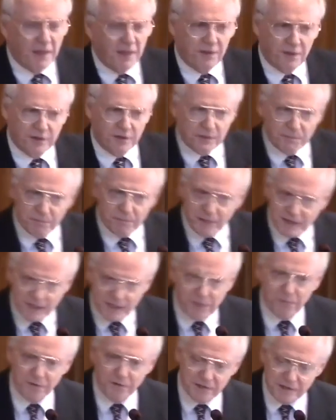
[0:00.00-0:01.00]
There's a big
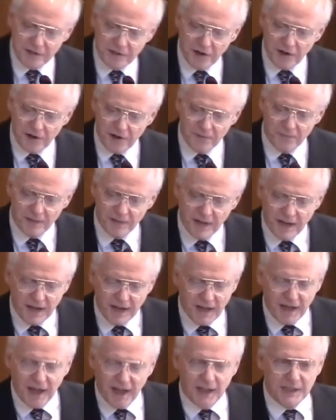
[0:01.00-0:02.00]
difference there.
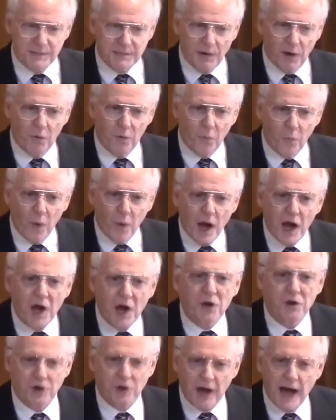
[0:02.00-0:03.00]
It's about
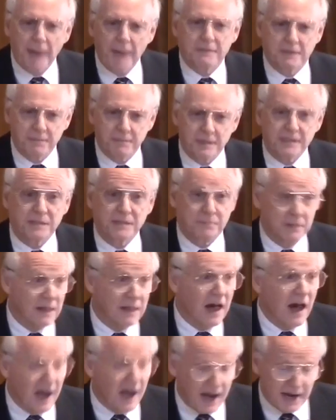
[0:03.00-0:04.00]
where your optimism
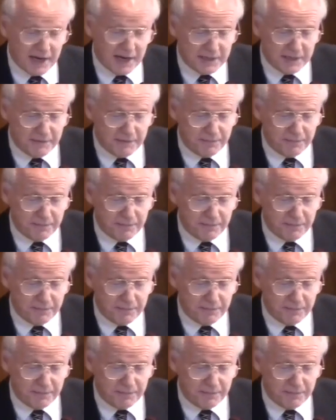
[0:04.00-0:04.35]
lies.